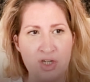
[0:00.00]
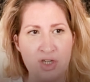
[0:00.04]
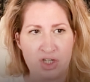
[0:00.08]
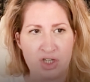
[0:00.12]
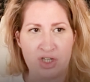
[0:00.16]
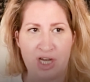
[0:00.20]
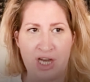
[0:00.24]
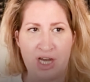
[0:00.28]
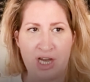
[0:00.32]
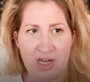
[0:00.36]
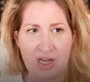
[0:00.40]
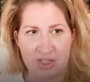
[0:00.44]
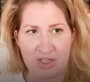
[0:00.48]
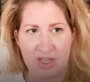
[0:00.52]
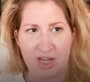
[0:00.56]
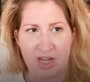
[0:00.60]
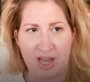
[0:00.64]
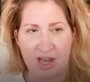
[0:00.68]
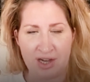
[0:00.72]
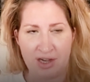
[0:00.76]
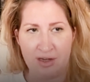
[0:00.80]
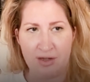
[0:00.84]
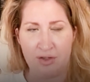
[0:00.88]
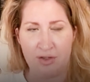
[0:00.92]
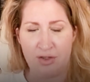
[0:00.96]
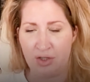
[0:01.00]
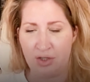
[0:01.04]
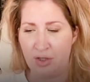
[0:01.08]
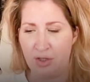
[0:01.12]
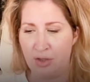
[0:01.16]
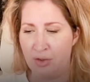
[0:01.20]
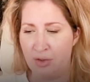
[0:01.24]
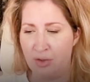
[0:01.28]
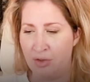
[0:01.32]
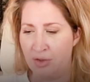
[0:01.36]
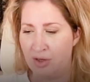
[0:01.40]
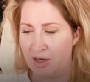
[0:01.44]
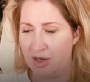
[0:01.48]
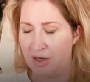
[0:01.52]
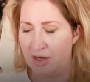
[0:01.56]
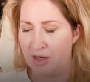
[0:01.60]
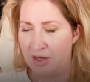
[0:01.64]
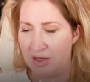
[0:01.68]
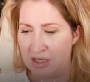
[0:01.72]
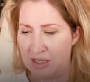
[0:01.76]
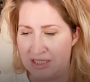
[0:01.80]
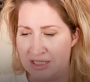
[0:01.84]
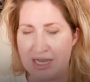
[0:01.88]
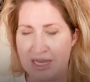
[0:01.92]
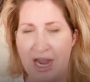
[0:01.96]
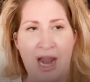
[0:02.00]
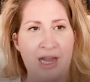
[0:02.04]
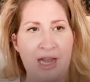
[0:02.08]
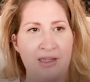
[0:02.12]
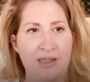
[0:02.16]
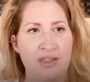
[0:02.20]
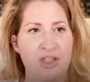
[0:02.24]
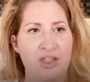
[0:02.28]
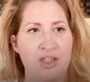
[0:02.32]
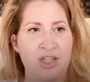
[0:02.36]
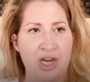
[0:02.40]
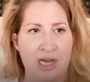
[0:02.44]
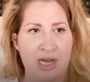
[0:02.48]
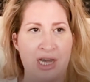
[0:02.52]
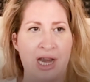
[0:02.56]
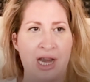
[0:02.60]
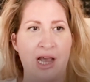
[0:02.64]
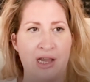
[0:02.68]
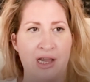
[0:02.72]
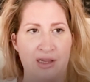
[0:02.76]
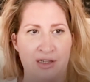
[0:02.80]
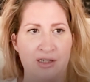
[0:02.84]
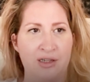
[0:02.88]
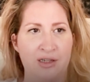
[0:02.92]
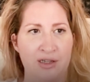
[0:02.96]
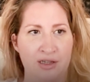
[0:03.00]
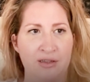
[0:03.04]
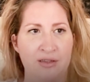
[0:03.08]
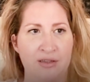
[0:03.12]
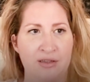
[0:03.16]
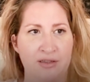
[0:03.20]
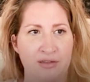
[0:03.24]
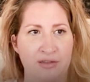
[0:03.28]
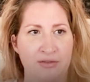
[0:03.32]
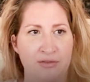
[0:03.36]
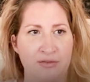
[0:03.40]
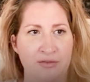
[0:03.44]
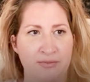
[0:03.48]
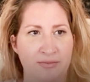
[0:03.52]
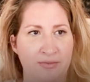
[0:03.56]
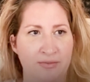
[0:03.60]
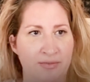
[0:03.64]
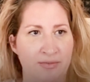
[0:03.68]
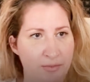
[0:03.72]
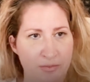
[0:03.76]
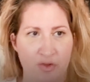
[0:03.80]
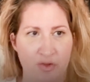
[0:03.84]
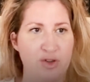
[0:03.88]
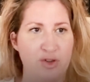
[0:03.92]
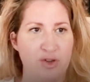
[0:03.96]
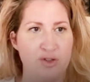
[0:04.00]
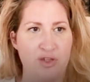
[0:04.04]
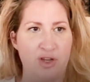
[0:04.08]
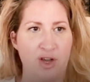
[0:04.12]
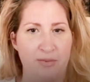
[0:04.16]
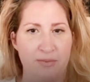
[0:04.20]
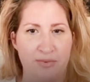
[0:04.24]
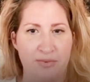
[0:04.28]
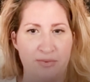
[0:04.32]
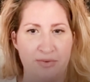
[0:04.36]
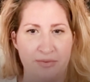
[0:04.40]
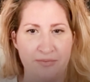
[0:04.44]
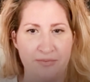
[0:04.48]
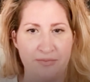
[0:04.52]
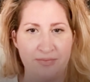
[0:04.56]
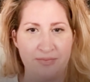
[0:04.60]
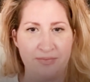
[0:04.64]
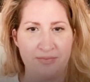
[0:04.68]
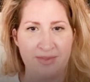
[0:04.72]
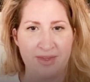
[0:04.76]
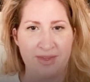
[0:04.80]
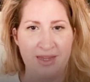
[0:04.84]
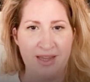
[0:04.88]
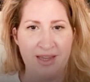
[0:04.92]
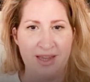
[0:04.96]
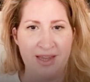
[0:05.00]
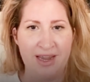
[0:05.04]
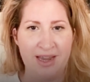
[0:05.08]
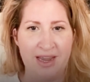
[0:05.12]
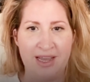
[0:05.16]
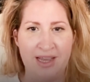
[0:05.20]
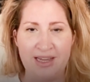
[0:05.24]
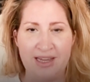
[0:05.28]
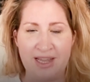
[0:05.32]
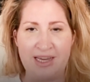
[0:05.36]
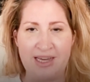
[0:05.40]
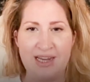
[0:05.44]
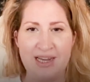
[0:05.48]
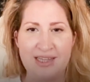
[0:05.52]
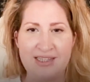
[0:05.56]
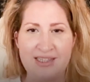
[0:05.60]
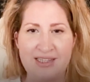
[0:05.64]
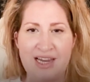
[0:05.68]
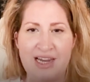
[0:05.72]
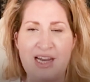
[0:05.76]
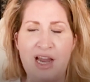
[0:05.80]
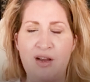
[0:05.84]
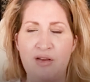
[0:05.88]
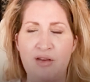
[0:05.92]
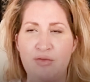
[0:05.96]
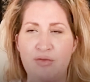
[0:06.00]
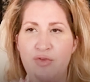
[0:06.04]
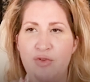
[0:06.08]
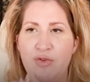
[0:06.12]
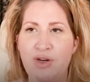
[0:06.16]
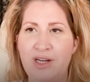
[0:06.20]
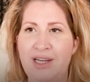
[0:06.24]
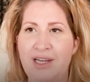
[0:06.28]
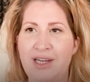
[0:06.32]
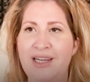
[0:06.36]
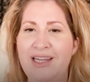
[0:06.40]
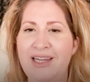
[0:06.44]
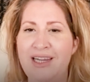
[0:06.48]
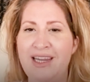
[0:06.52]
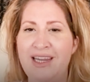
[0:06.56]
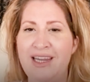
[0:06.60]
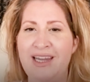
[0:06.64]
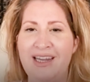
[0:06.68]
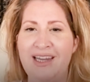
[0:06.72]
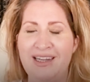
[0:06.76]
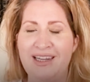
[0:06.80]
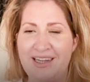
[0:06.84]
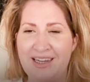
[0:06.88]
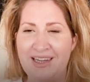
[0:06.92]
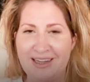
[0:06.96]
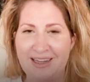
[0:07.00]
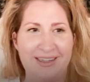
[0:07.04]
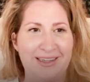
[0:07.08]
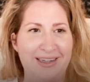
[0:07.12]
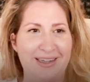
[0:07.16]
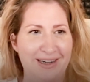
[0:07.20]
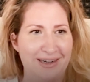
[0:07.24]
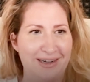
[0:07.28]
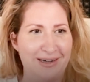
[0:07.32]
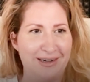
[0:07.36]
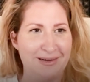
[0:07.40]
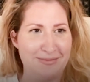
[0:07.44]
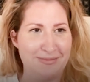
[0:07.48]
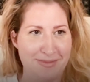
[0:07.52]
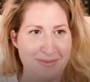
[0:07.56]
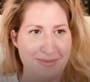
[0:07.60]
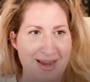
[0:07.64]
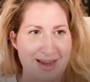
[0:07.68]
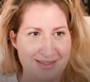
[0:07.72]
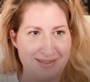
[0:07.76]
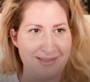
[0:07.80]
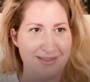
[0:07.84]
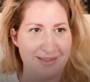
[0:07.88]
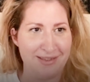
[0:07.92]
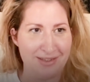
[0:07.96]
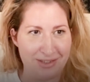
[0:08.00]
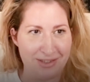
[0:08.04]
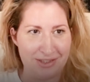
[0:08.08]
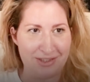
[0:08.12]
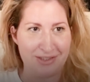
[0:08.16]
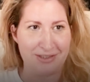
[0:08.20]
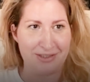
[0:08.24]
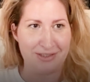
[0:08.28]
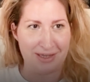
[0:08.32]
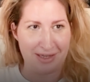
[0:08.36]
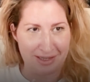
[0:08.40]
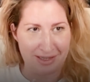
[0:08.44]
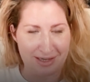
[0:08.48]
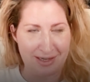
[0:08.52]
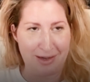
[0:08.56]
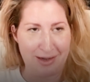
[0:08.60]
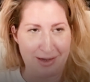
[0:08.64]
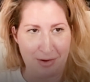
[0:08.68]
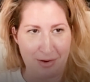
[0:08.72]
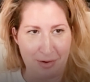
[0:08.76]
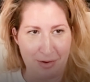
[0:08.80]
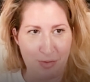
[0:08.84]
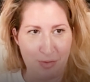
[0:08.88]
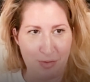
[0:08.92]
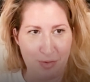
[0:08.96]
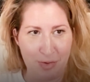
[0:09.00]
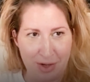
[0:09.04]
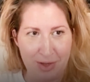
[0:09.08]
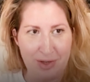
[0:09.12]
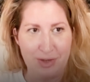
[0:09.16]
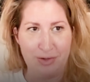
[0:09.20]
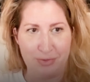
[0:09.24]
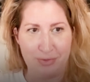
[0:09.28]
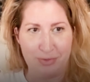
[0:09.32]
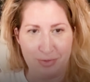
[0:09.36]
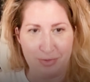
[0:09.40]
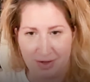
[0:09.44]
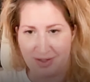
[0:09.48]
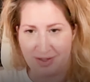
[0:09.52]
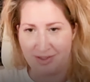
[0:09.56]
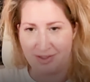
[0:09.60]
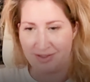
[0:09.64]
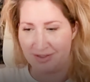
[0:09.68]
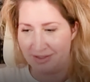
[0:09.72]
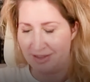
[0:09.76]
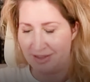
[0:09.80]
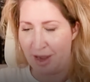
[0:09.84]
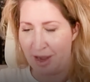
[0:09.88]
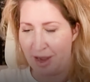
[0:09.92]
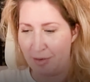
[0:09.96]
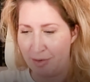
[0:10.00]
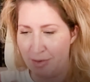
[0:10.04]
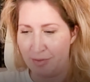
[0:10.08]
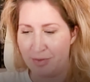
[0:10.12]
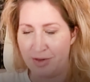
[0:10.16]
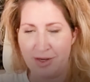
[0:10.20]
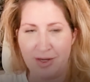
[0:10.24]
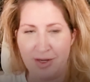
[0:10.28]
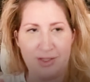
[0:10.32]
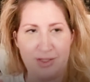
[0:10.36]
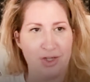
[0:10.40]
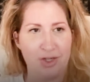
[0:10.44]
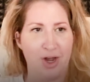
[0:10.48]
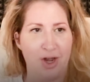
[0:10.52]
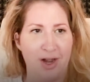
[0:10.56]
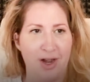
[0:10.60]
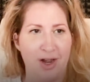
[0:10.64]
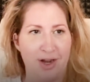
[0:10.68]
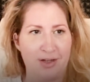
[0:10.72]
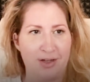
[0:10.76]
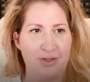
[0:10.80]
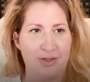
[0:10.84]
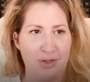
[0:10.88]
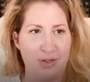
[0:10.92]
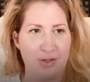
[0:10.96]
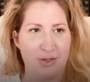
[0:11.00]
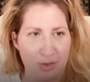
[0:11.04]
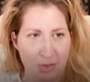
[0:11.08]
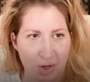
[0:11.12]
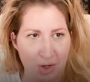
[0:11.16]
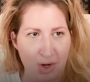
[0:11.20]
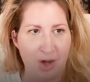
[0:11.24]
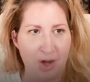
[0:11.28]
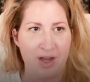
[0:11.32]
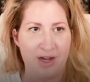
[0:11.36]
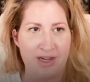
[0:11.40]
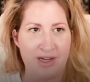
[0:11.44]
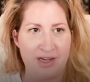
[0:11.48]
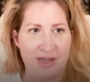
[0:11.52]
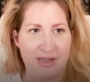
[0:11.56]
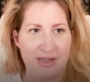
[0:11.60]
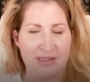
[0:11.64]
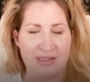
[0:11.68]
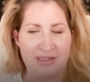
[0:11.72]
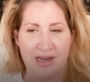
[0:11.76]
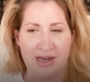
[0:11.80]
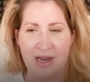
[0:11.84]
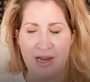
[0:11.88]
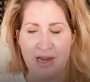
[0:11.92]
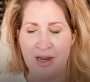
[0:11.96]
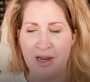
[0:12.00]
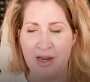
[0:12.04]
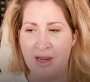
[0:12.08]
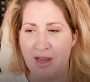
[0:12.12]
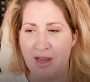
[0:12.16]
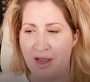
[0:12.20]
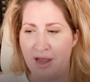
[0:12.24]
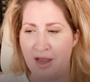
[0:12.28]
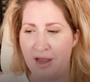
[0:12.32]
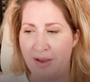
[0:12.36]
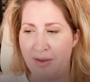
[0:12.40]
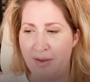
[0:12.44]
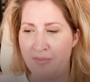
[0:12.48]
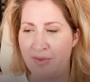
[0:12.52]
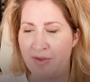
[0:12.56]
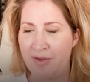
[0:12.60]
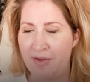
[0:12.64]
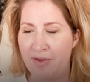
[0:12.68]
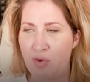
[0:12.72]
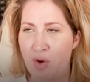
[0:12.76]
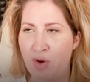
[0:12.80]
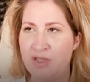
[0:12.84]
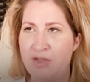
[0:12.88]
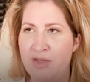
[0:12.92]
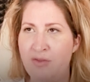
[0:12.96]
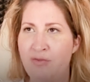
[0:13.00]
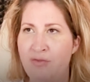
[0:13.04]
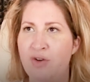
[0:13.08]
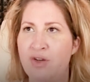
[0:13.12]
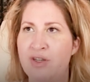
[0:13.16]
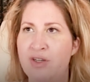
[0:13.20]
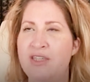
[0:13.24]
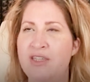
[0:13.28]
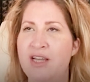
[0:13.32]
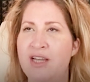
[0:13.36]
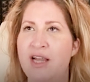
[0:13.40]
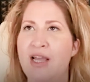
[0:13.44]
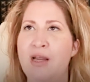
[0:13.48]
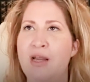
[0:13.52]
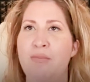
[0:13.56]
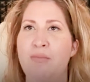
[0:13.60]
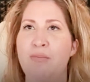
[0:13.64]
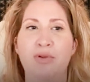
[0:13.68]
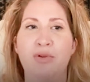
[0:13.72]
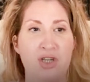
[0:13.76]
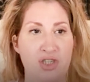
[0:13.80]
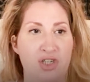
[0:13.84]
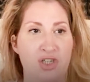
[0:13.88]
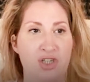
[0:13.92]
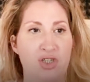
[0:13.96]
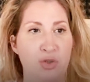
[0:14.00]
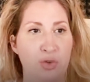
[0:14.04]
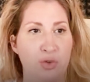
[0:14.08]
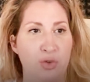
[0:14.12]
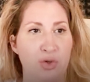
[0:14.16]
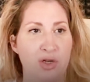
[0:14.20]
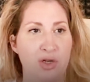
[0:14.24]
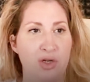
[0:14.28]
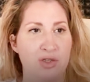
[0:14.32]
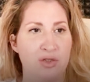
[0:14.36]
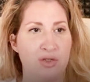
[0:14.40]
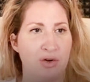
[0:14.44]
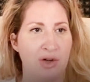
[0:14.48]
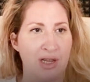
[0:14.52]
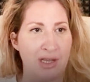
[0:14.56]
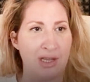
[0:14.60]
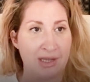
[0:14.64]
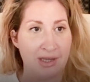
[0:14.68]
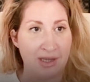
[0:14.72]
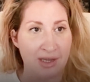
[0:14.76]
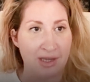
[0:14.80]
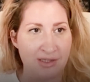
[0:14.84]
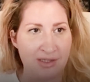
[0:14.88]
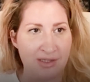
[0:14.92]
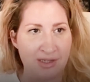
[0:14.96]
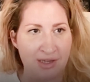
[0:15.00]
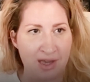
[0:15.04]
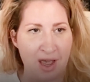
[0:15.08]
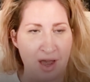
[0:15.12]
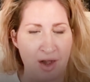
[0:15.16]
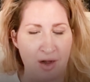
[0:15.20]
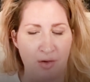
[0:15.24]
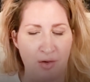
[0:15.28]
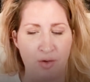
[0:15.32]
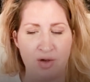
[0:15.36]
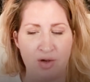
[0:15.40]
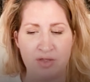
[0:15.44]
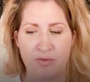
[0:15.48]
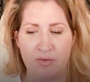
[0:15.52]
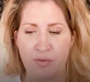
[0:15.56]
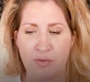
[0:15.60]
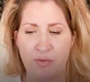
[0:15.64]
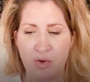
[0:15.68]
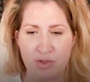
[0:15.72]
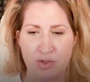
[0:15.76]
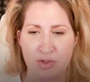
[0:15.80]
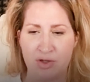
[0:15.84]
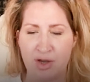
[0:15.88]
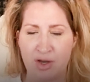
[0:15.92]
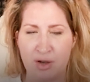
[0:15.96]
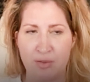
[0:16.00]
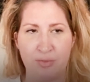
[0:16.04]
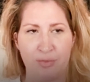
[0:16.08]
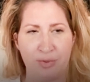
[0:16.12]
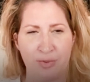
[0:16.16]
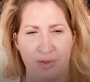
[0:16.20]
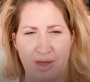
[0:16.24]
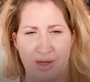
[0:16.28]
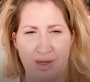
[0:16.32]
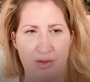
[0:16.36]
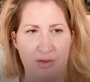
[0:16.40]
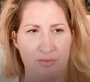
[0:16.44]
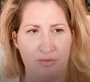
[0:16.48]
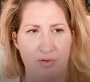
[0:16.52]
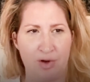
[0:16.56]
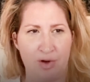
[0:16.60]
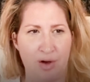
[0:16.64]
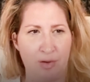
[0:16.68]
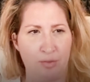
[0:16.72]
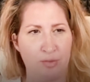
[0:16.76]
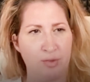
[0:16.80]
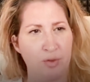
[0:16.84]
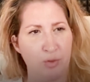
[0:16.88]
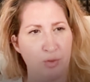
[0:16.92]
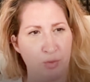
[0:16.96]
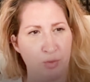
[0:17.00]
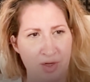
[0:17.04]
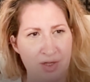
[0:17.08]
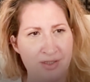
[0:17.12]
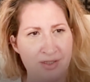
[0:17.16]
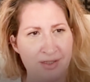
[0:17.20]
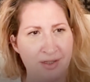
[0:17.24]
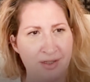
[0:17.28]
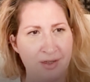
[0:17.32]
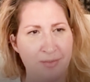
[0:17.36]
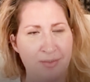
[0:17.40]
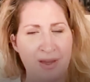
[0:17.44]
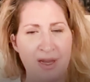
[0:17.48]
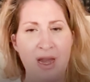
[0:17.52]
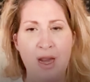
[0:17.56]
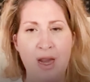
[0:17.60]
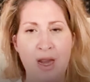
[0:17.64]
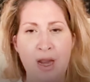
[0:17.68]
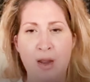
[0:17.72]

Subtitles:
just changed that into stylish and elegant. Full stop. Like it's like a really clear message, like what you wanna how you wanna talk to your audience. Of course, if you're selling plush toys or like kids categories, of course you can play around with words a little bit,